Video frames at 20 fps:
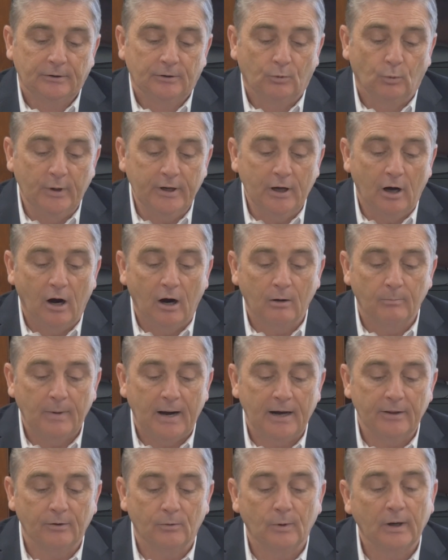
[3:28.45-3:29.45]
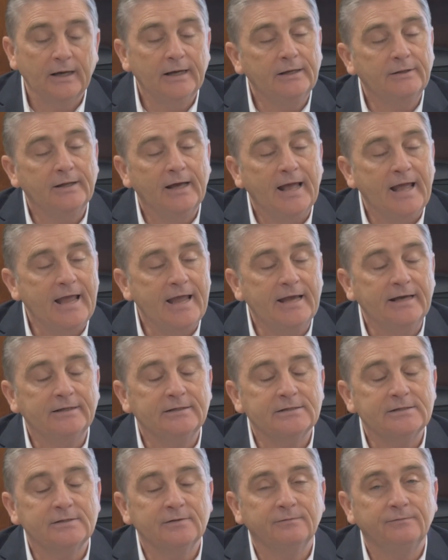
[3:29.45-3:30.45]
We are, by the way, the
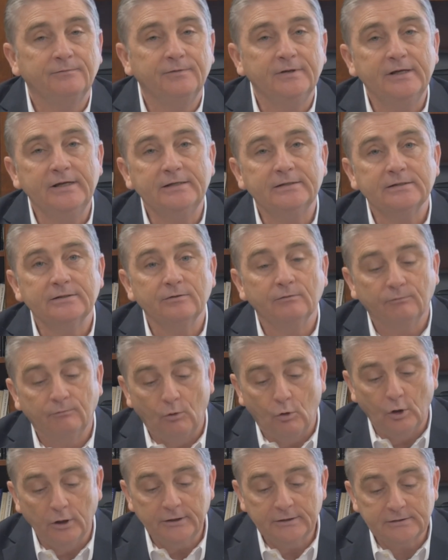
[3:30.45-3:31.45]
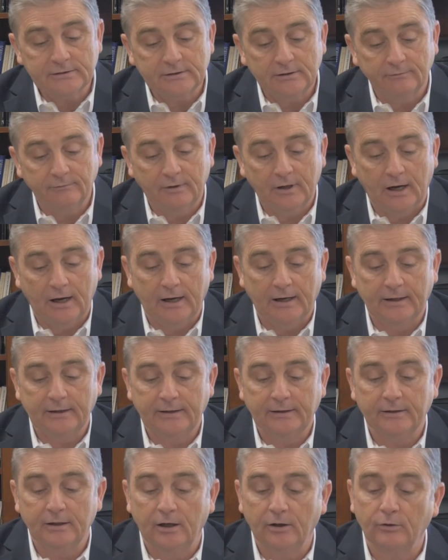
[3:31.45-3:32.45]
hands, the feet, and the voice of God
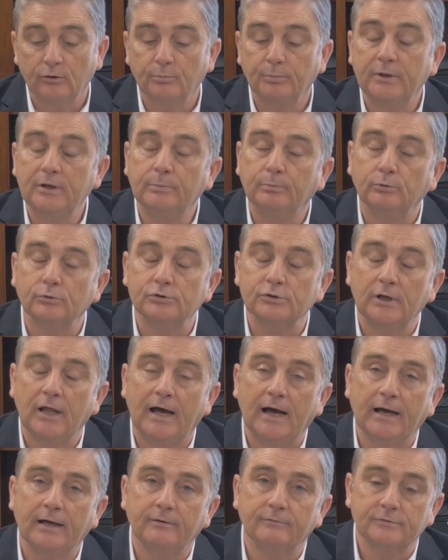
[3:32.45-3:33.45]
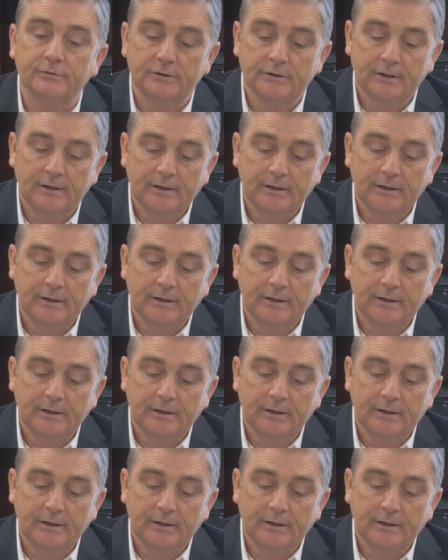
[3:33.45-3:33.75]
in other people's lives.